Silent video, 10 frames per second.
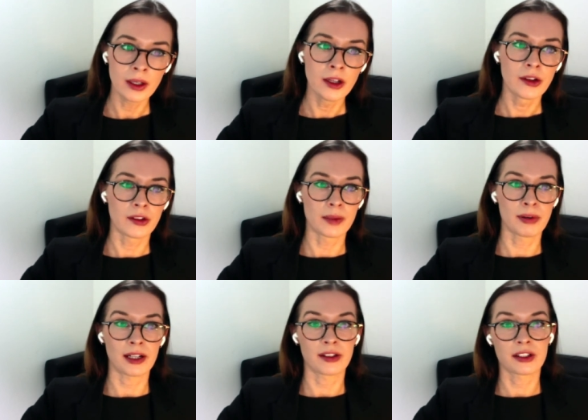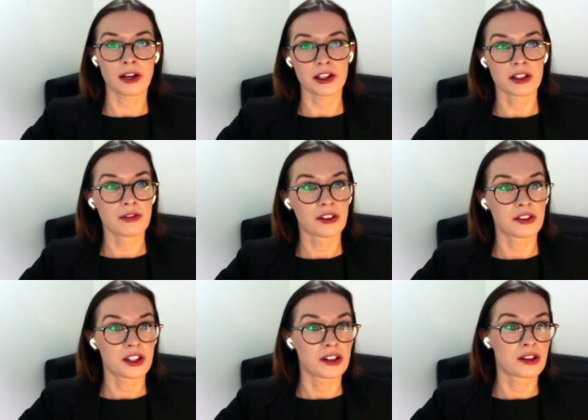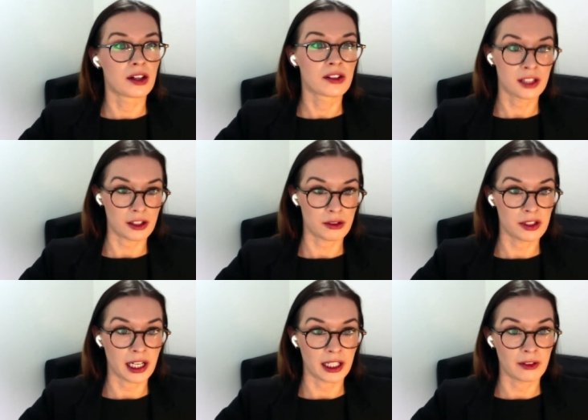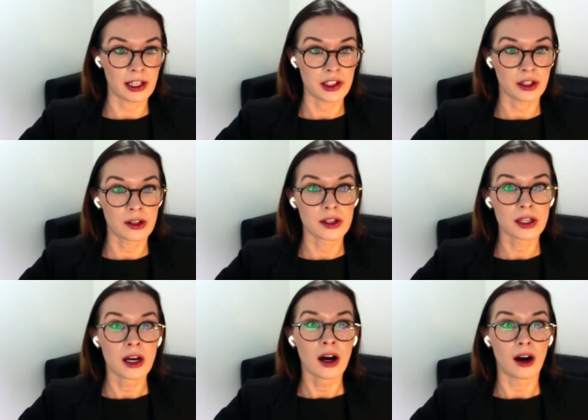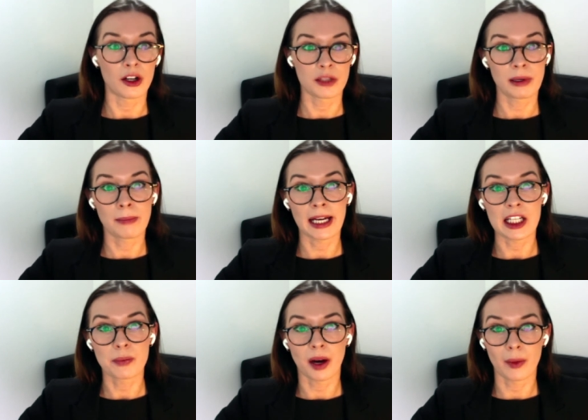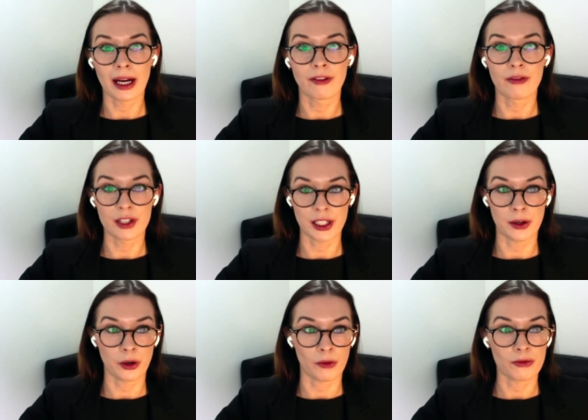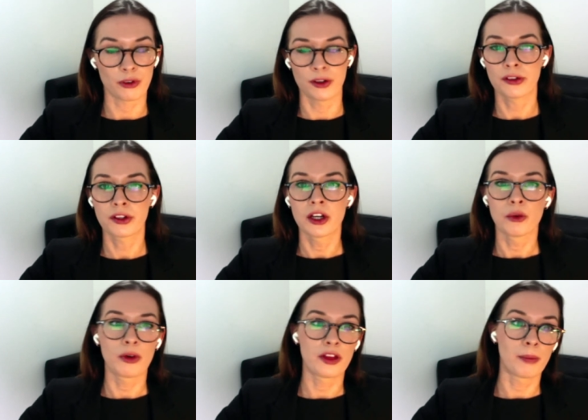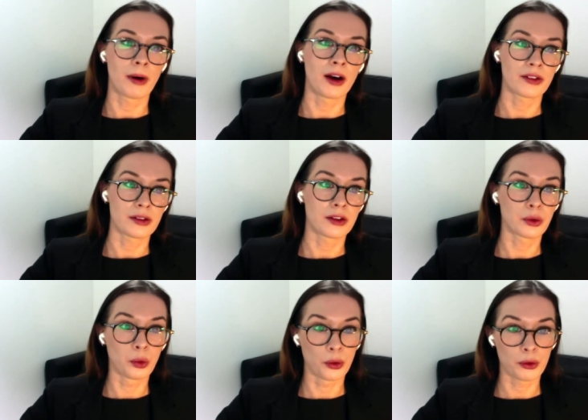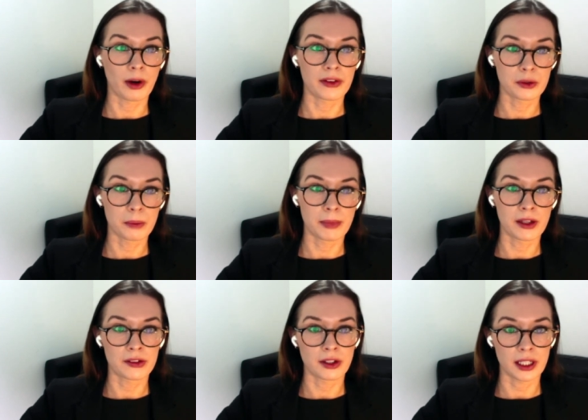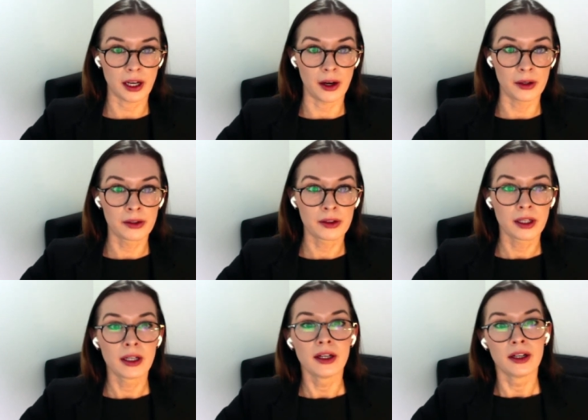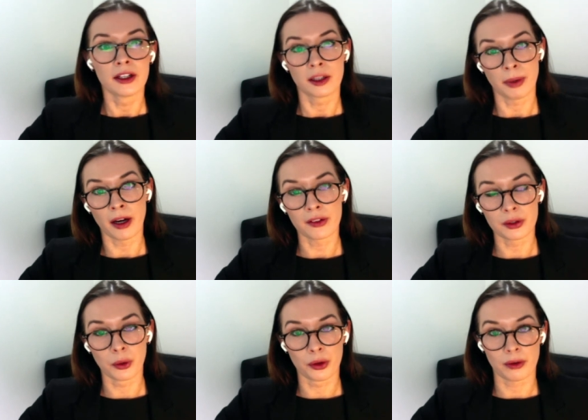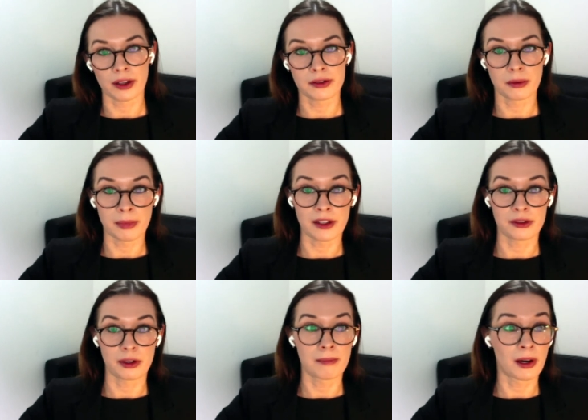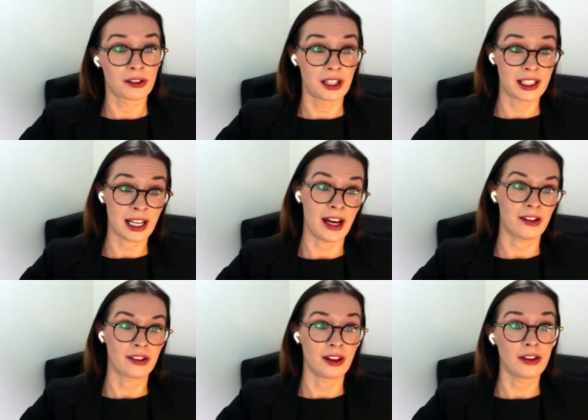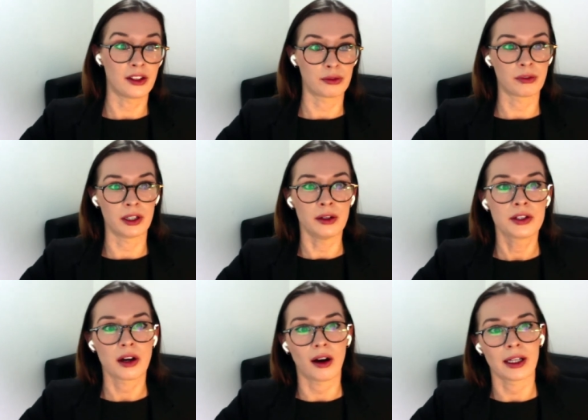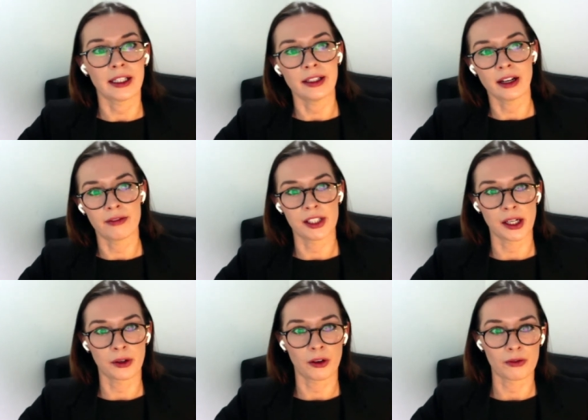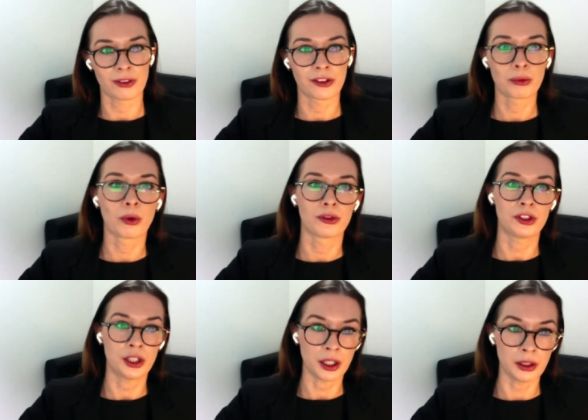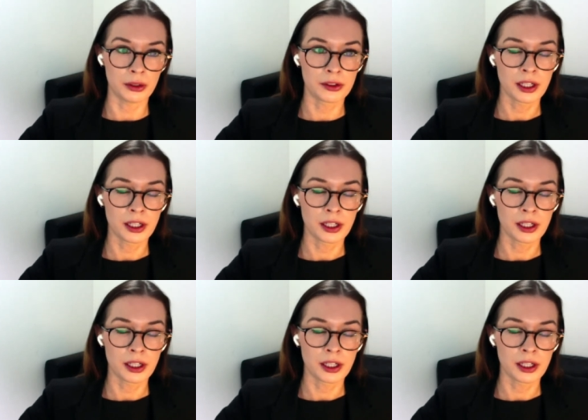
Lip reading: So the practice direction envisages that statutory declarations are to be made by way of a video conference with the person that's authorised to administer the oath. The person authorised to administer it must attest that this route, i.e. a video conference, was used